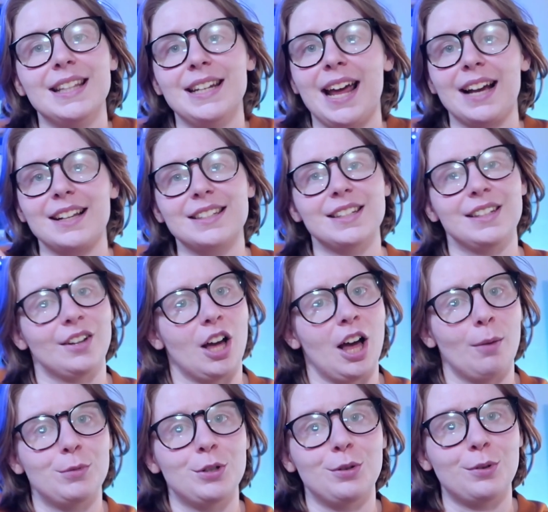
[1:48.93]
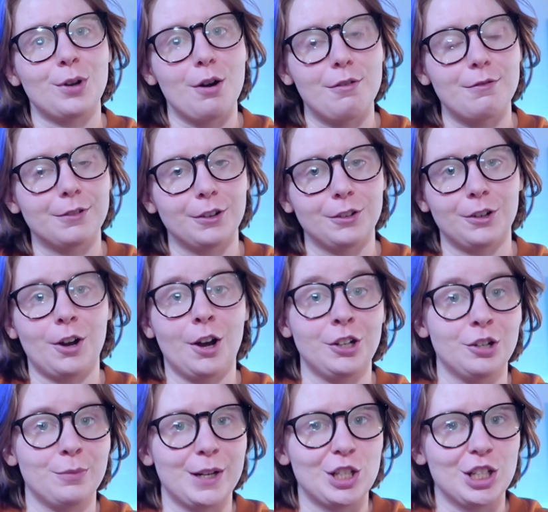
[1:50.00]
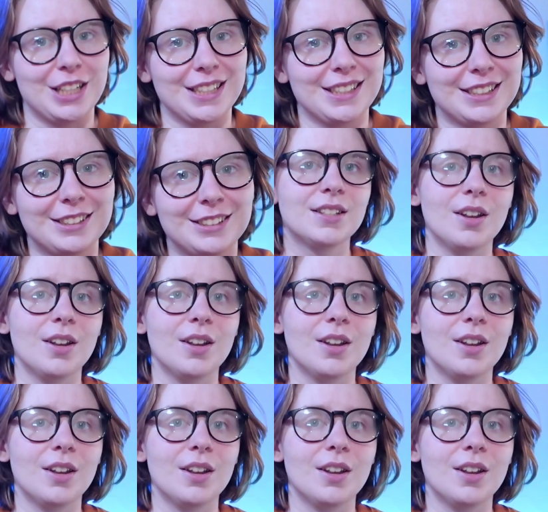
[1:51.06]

the next knob to go further on your mission.